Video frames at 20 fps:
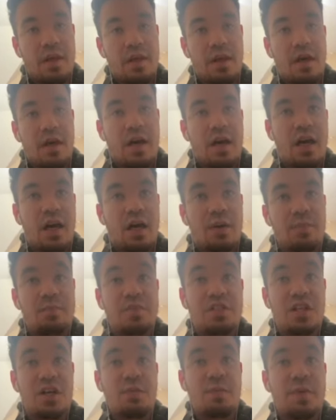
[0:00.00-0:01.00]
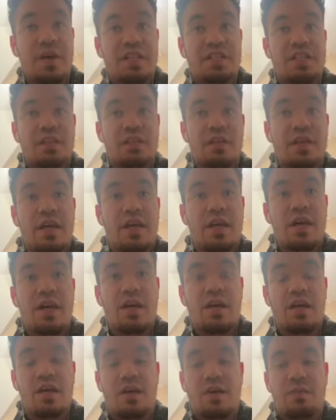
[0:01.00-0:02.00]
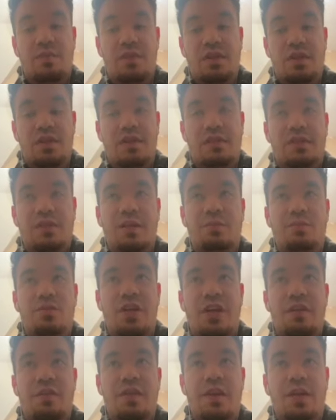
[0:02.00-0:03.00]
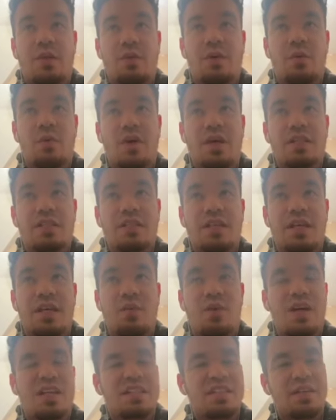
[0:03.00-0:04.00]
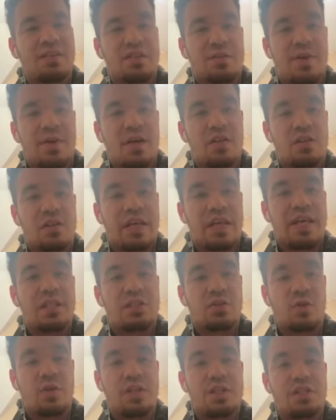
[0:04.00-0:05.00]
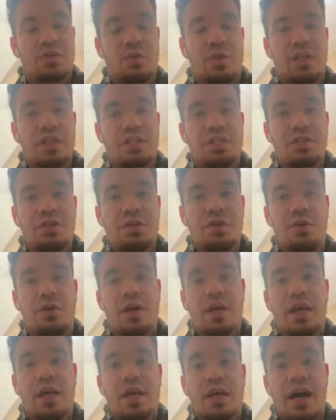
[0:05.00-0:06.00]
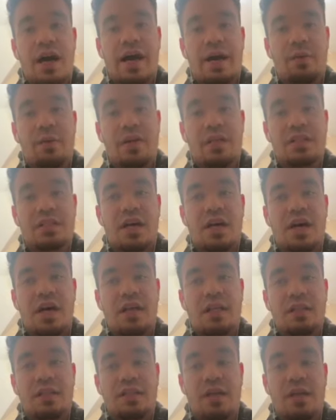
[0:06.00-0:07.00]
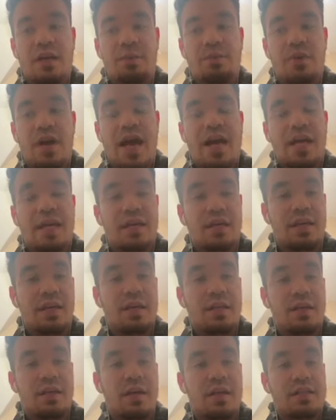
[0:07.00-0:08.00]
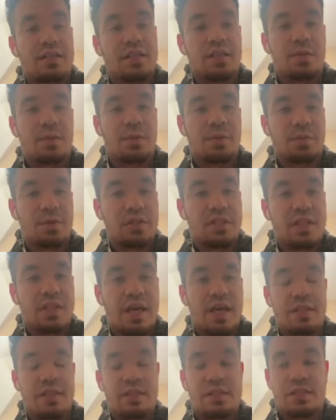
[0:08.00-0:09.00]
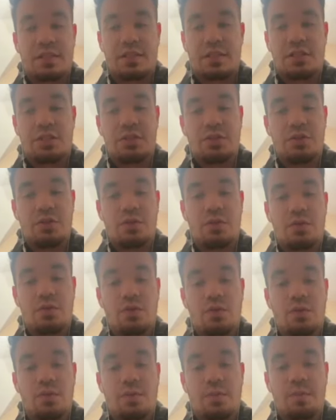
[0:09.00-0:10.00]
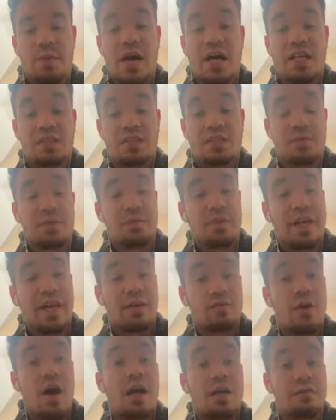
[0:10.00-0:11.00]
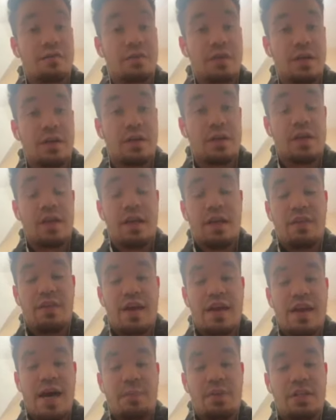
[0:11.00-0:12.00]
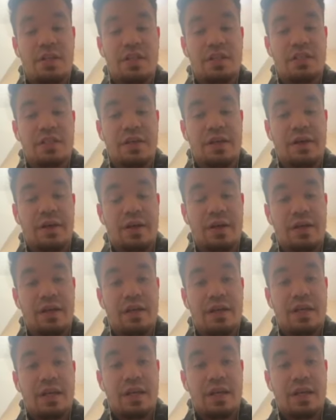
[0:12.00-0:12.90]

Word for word: Um, so basically, uh, I'm trying to think, when was it? I want to say it was about late twenty twenty-two. I was on a bracket on D W Presents to possibly play at Rockville. That happened this year.